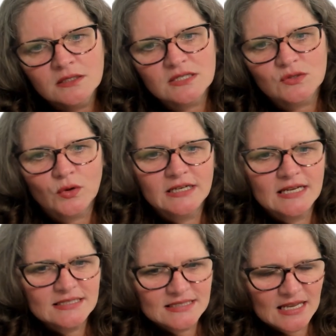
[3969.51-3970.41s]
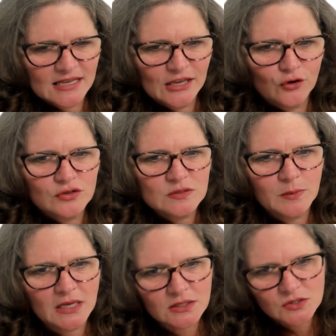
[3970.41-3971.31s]
Disorganized thinking or
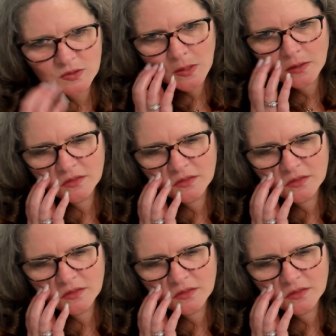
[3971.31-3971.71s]
speech